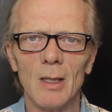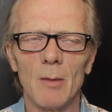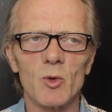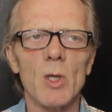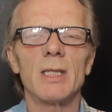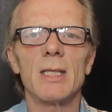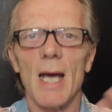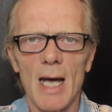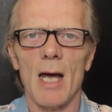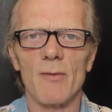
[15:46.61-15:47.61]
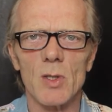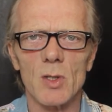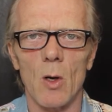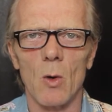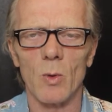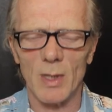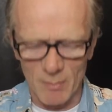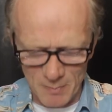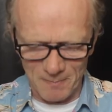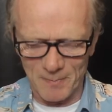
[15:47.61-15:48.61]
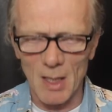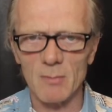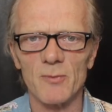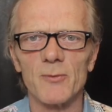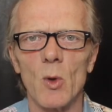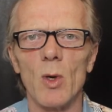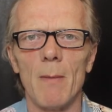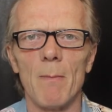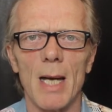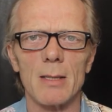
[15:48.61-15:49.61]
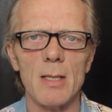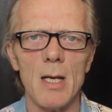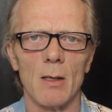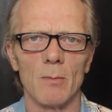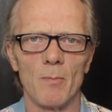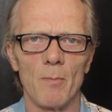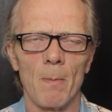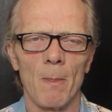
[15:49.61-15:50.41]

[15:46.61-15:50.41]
I'm trying to get out of this hole and I'm, I'm falling back down.